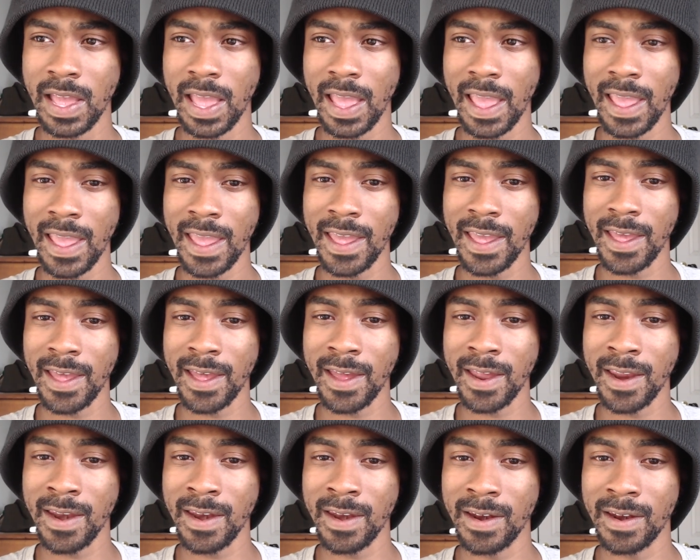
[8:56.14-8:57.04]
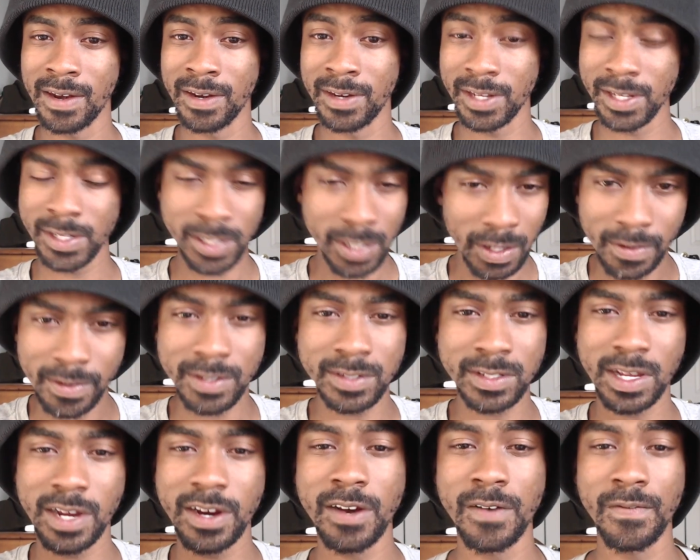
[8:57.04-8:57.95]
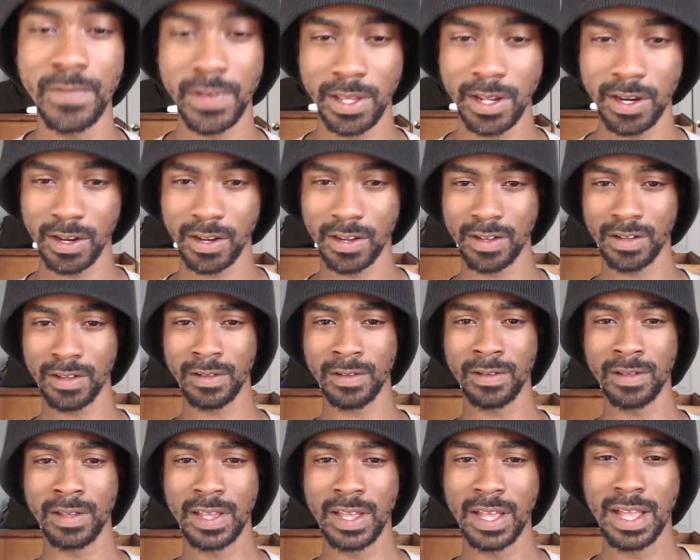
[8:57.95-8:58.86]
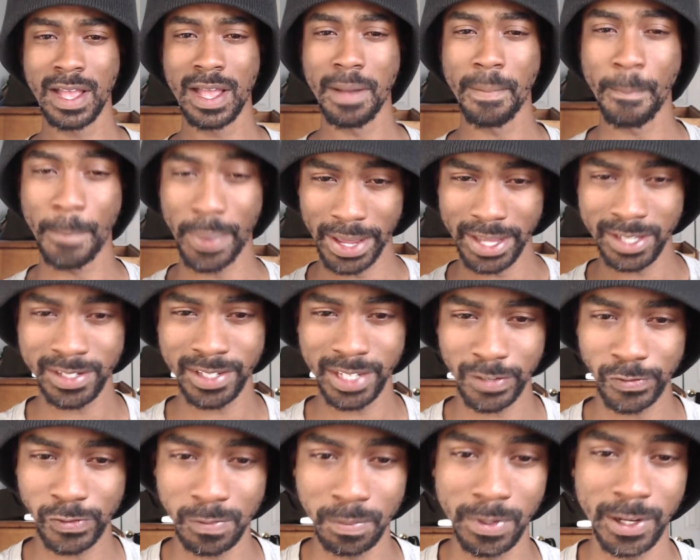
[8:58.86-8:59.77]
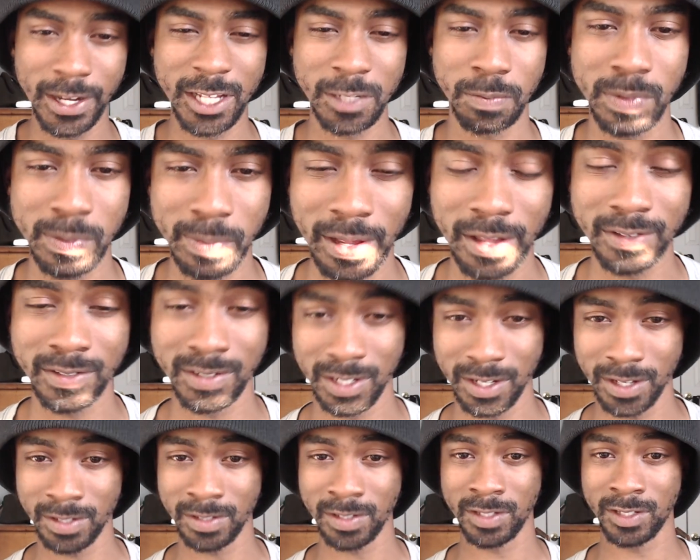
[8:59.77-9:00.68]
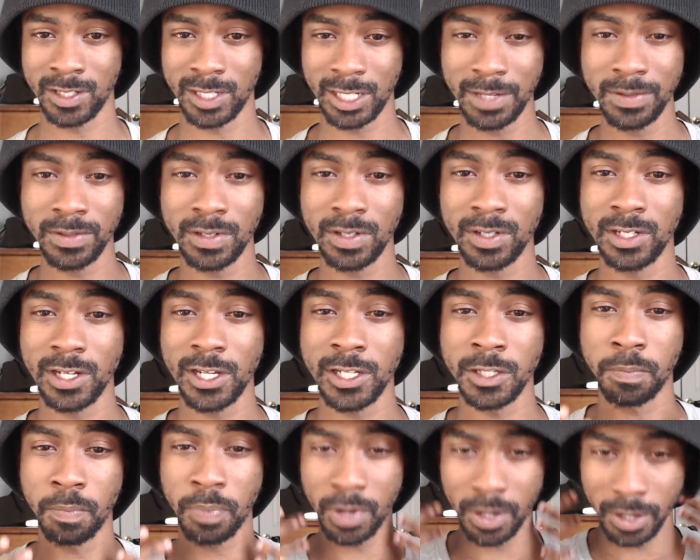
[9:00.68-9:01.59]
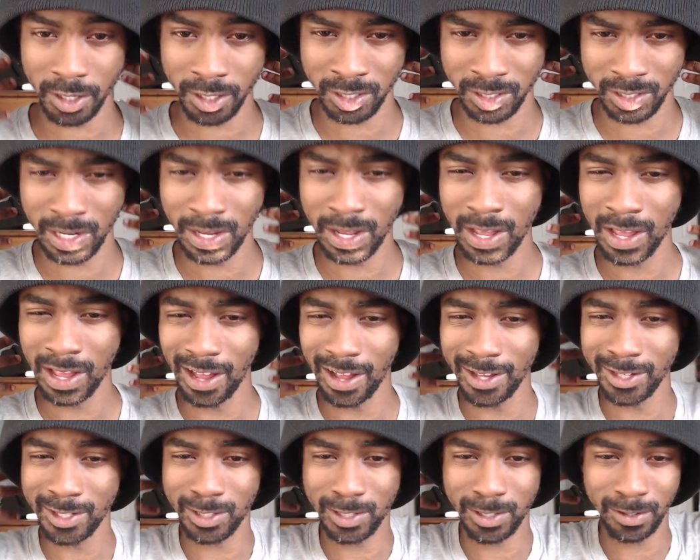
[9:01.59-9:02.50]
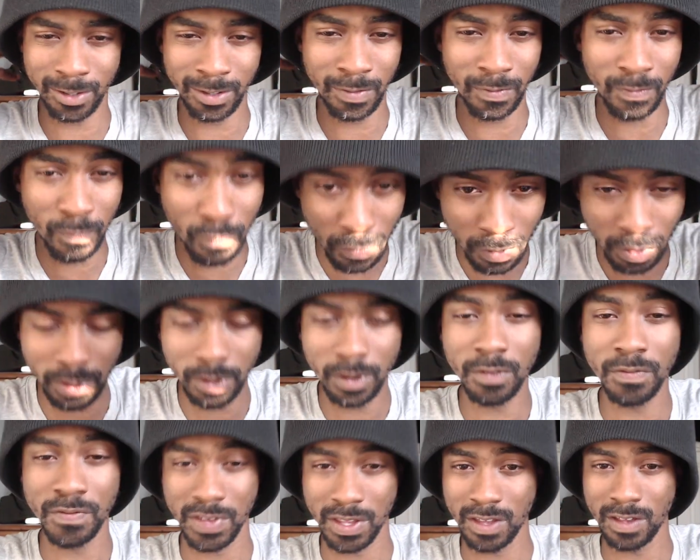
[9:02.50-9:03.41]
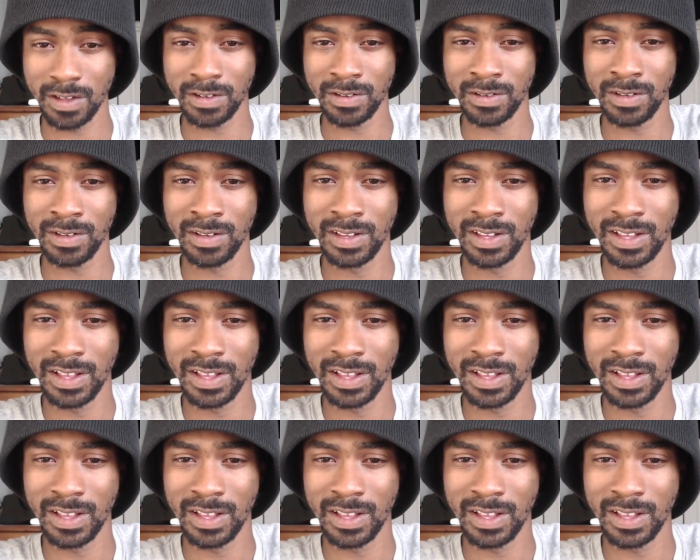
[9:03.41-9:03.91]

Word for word: And this whole entire video basically reminds me about this. It seems to just push a certain worldview